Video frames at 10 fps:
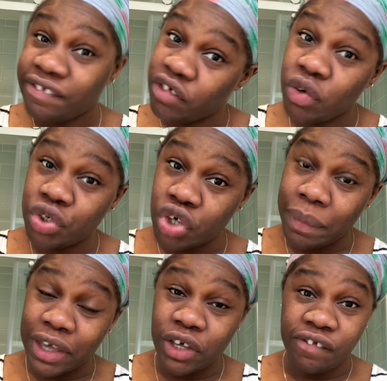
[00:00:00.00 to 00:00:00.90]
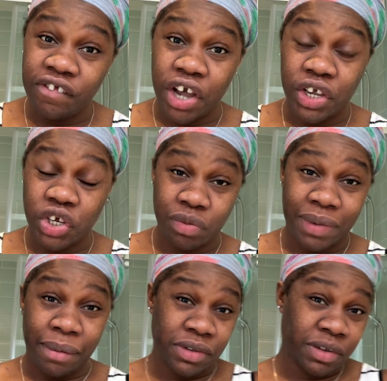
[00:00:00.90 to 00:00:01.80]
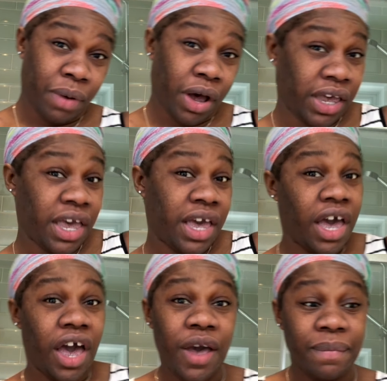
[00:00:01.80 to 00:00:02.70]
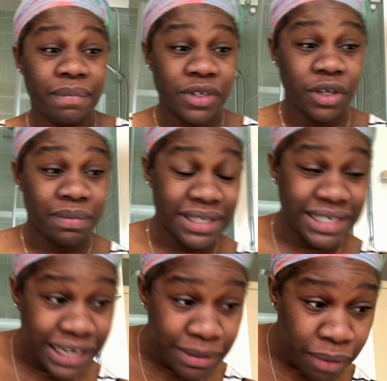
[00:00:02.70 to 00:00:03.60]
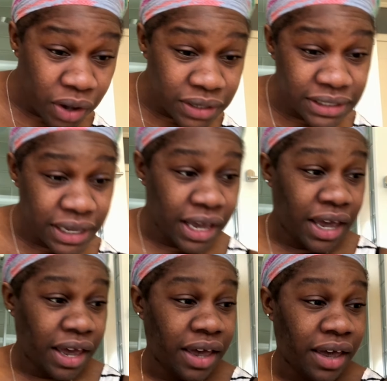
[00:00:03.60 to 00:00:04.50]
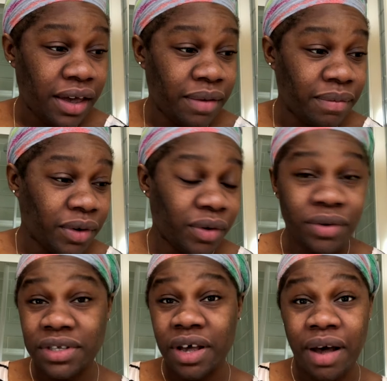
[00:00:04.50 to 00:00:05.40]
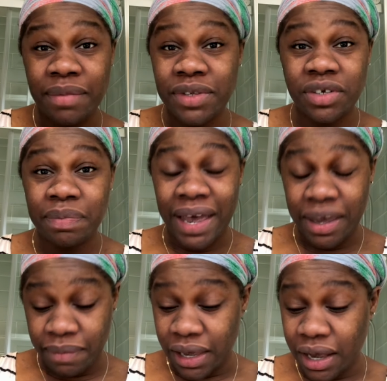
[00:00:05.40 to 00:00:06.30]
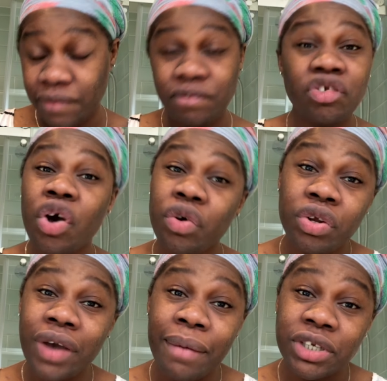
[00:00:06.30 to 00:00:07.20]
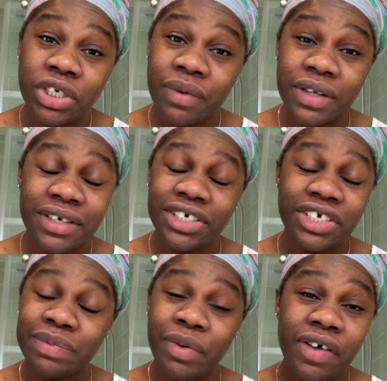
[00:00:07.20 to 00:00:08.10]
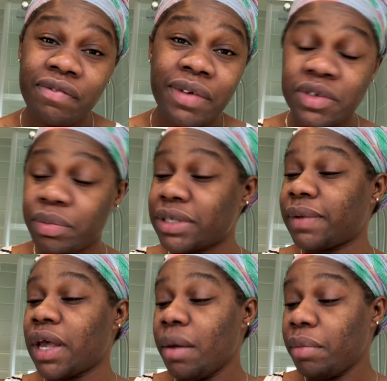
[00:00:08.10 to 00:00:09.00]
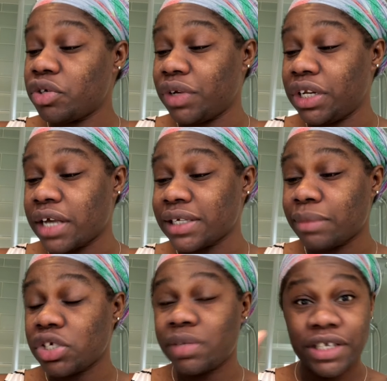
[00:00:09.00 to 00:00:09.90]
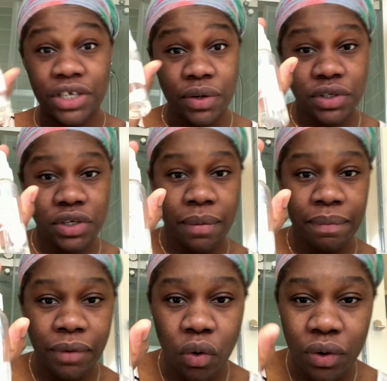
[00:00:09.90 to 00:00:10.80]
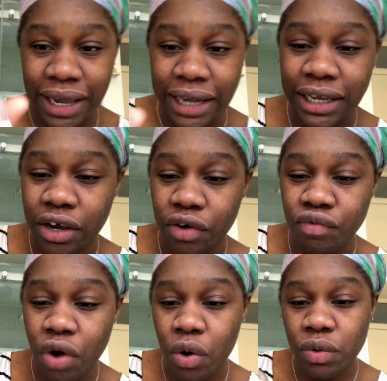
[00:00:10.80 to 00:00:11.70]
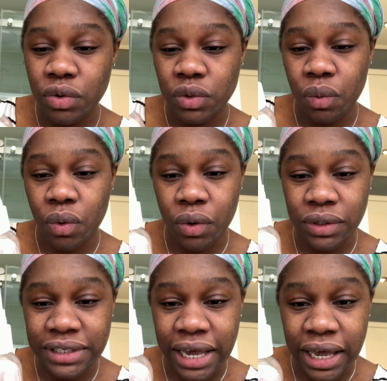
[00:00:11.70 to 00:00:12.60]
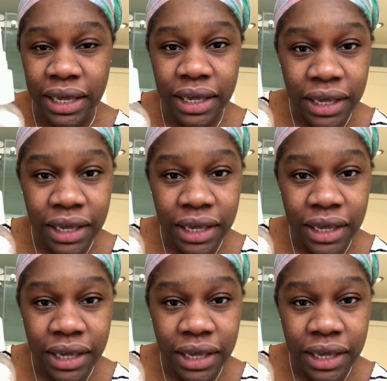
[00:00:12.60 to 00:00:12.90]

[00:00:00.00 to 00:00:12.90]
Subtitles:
food shop that you find, you should be able to buy some sea moss. Also, I'm such a baby. I have no clue how much it was because she just bought it for me as a present, but it's really nice. I'm just about to use some organic rose water.